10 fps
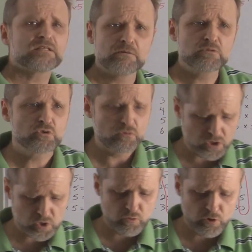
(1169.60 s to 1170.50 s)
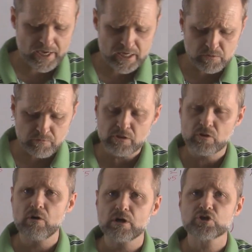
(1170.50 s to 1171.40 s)
of times students will ask me the
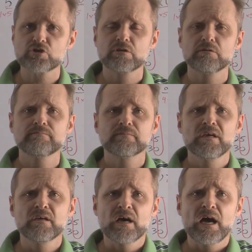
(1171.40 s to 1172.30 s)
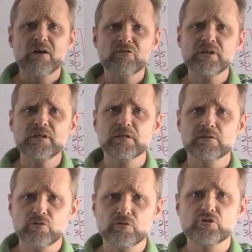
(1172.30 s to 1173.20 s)
question, how can I
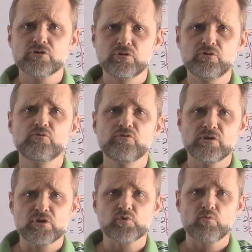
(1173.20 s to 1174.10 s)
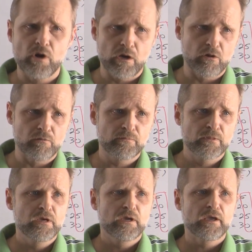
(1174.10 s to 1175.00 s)
learn to do this well?
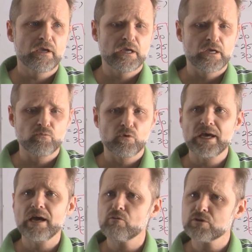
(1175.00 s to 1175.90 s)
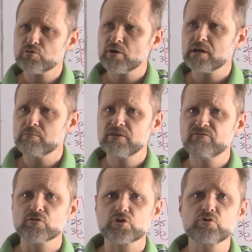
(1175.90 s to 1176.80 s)
And what I always recommend
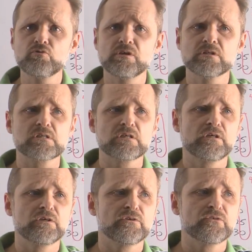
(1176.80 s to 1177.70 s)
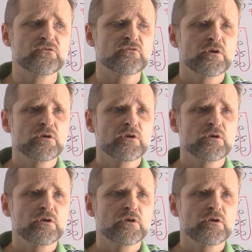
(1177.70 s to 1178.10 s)
for students is